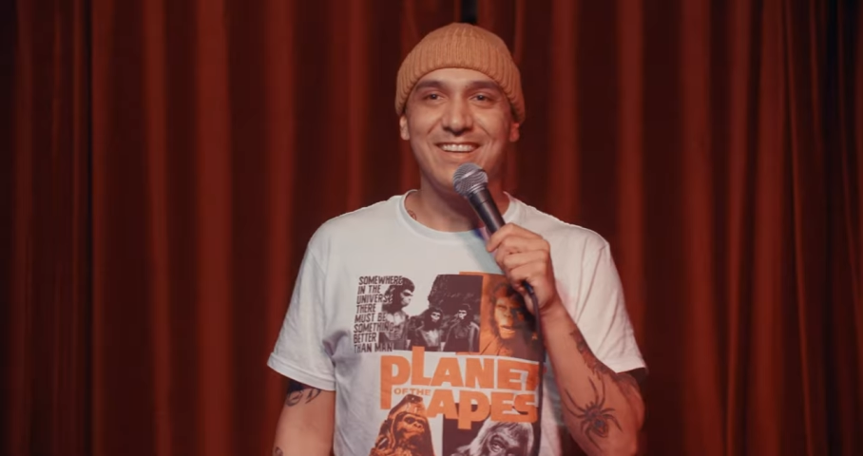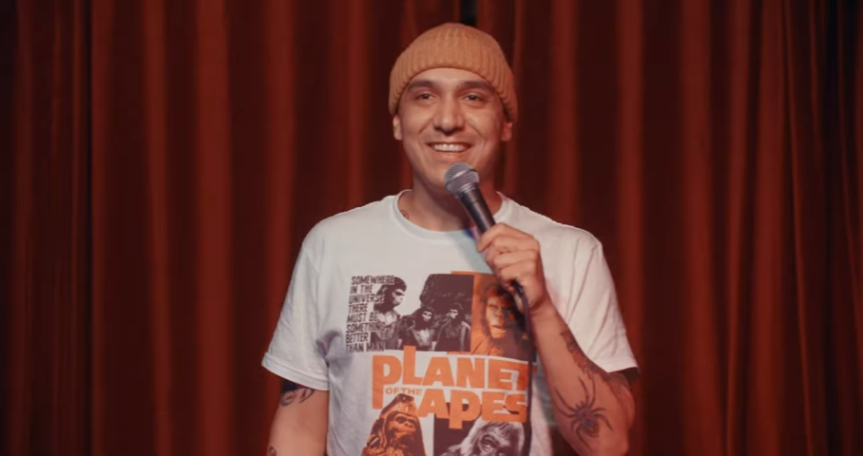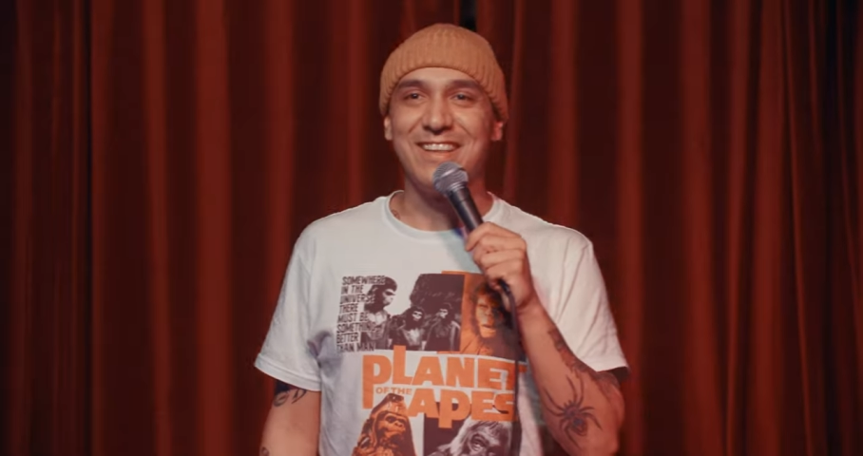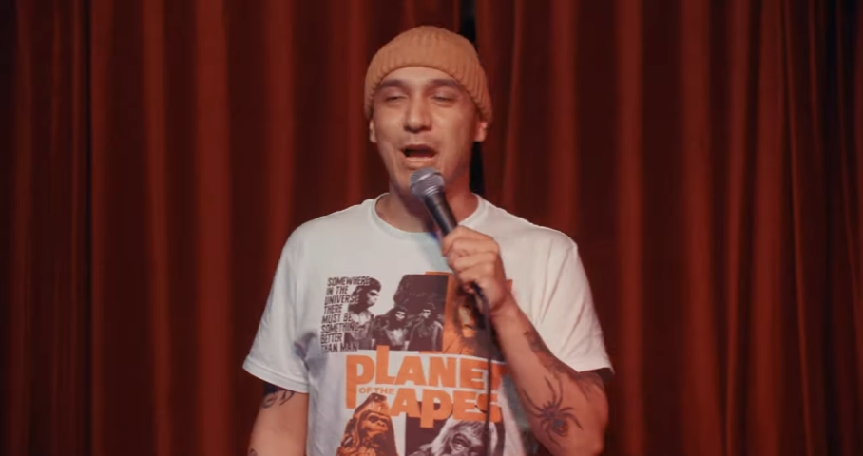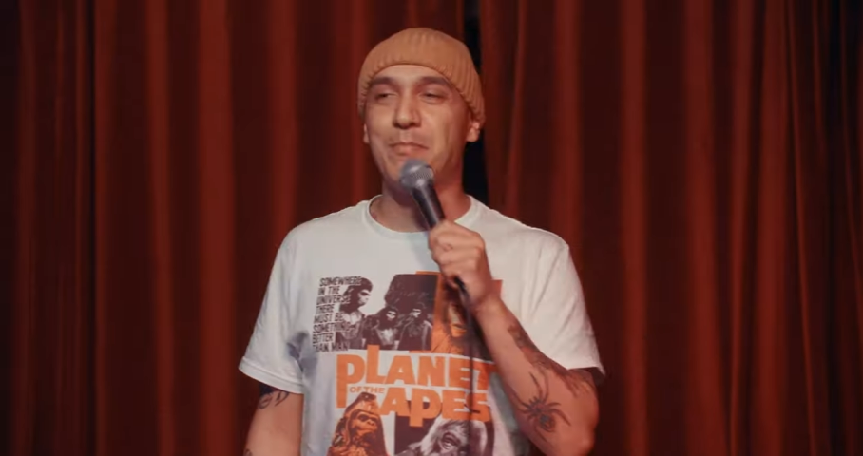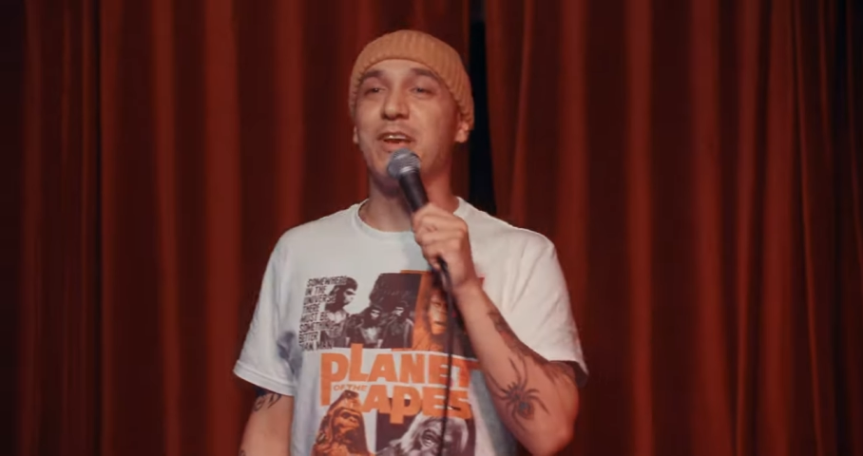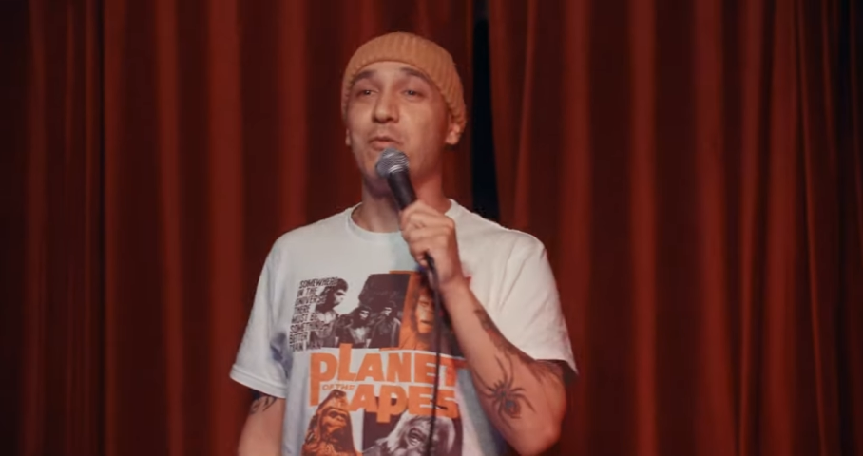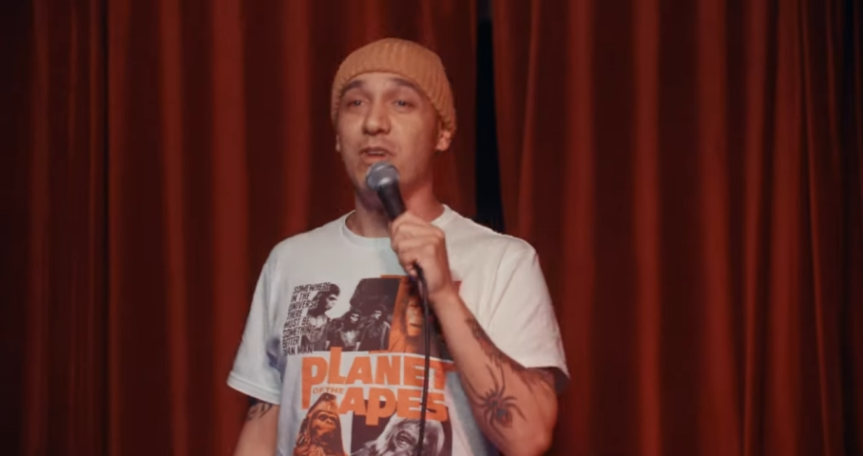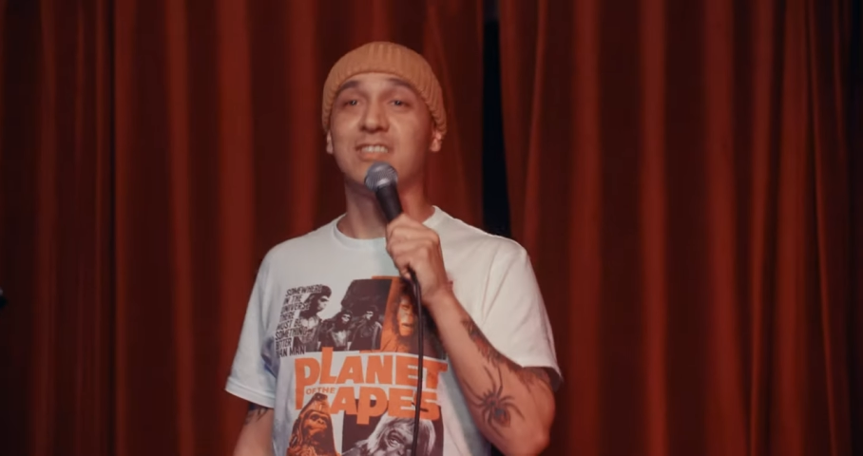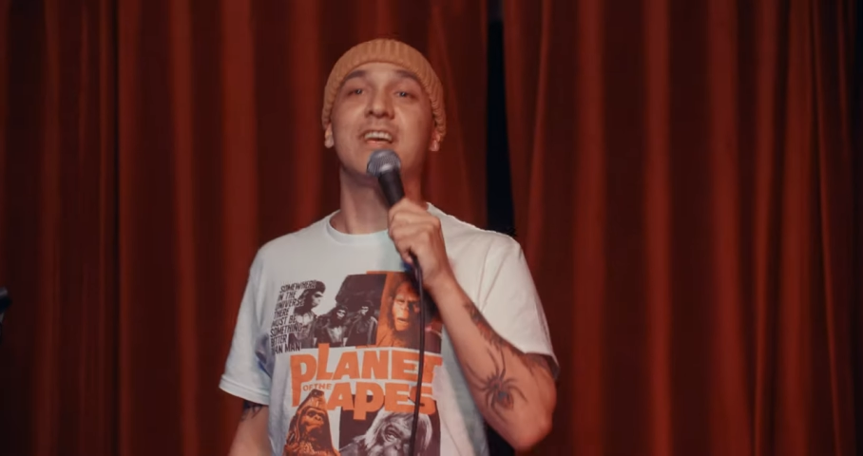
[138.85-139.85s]
And the cop's
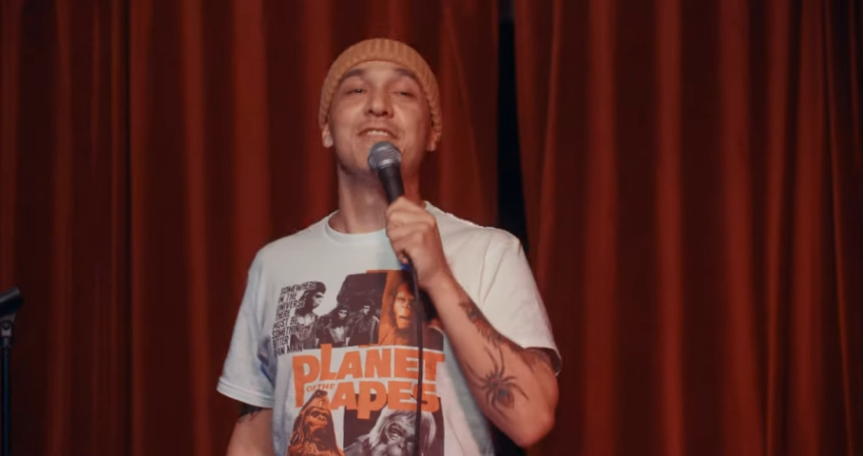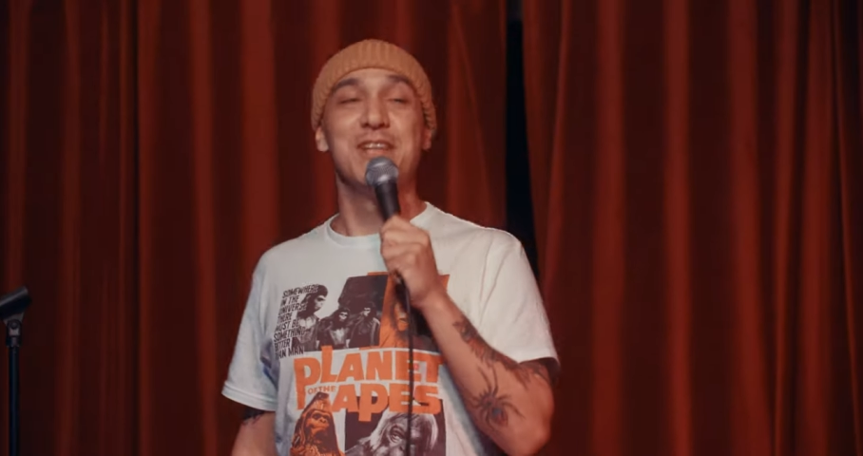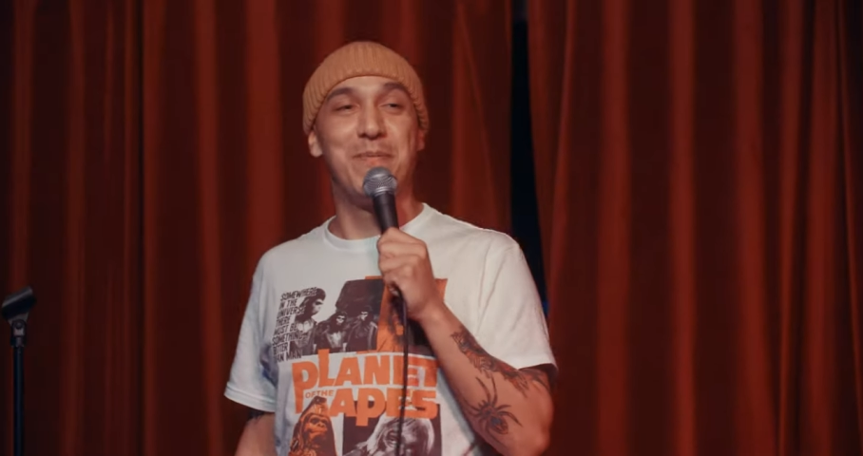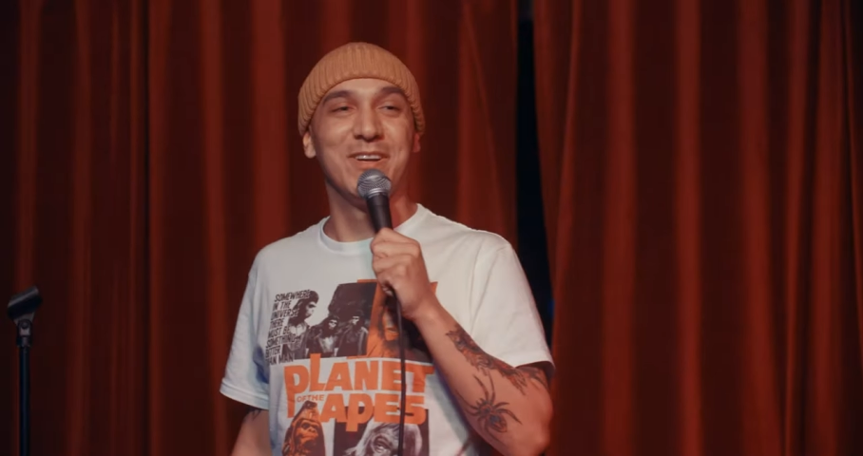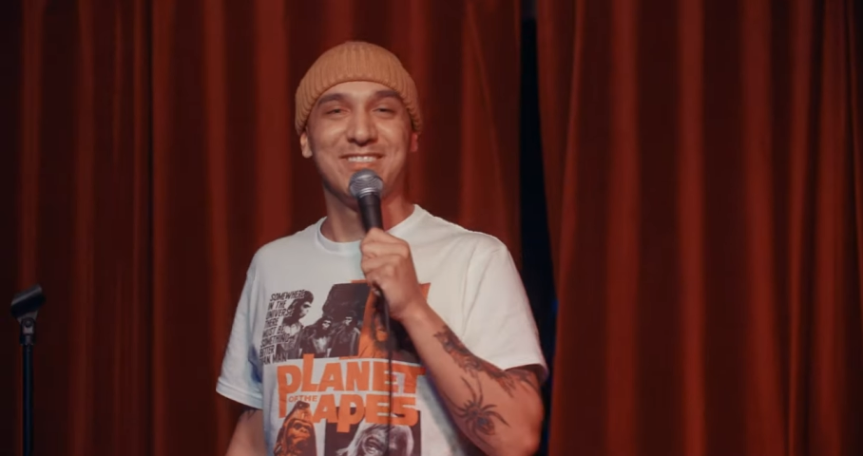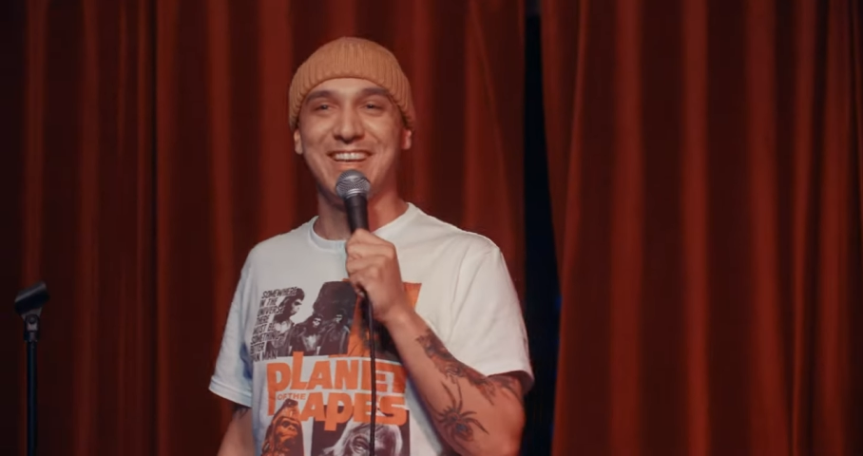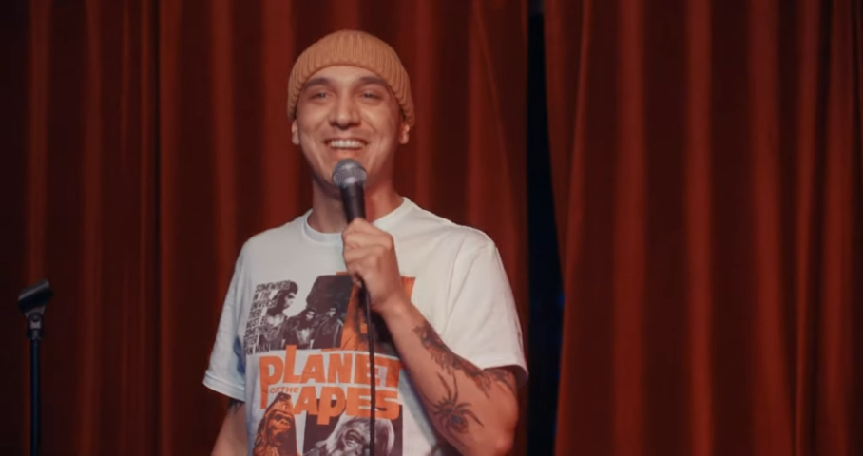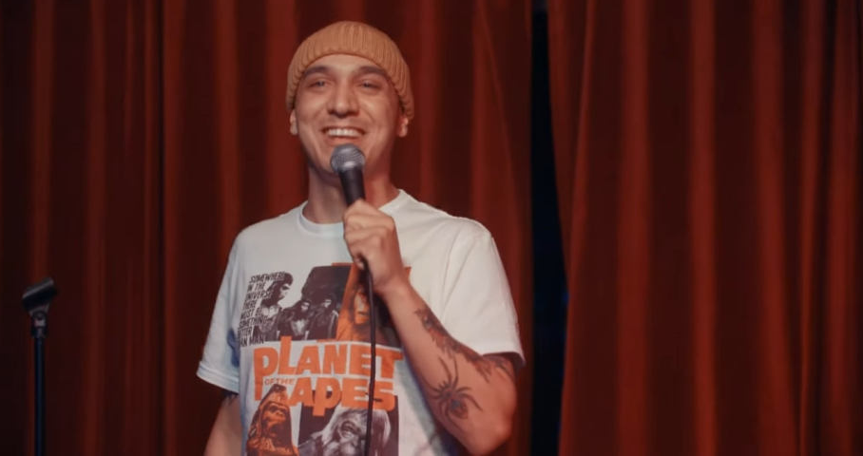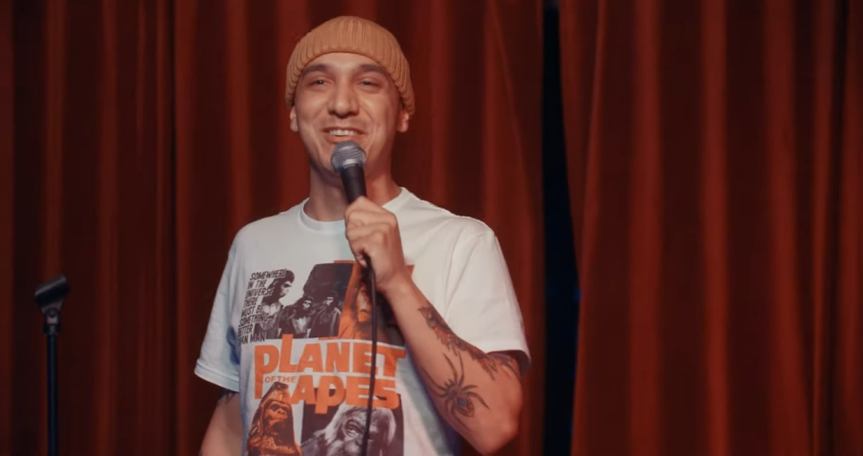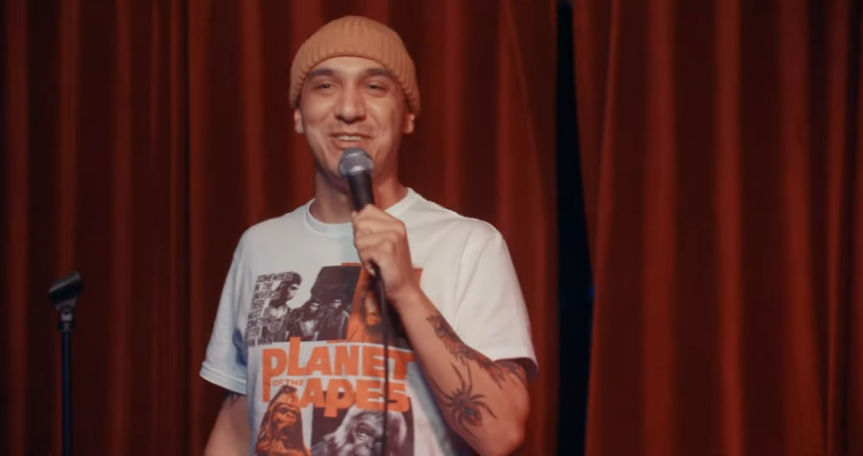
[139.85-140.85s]
like, well, 70%